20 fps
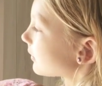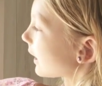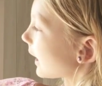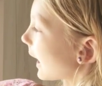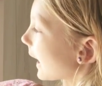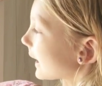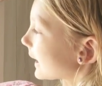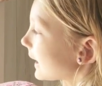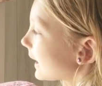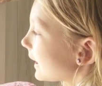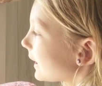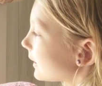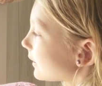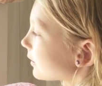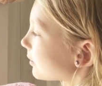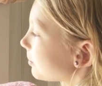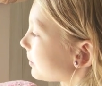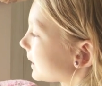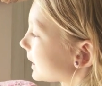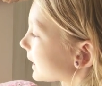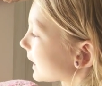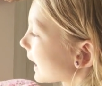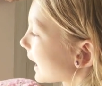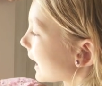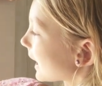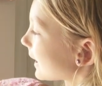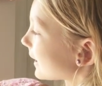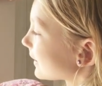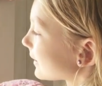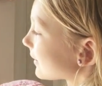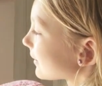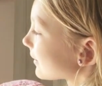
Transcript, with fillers: I can't speak cat.